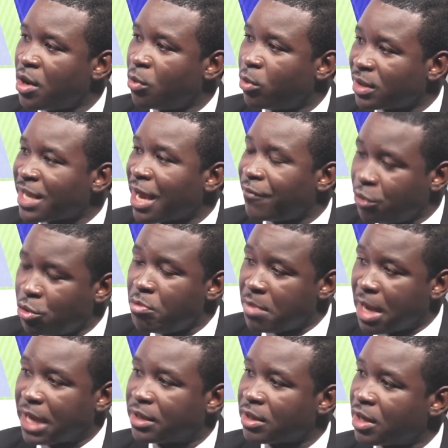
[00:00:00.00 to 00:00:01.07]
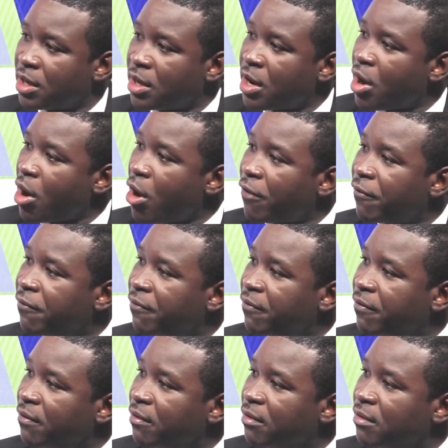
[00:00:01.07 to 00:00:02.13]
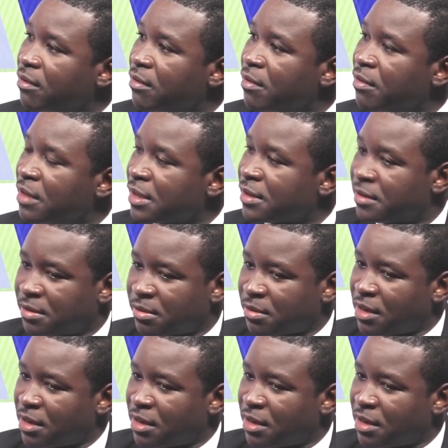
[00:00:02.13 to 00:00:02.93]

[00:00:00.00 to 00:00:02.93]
What have you made of this?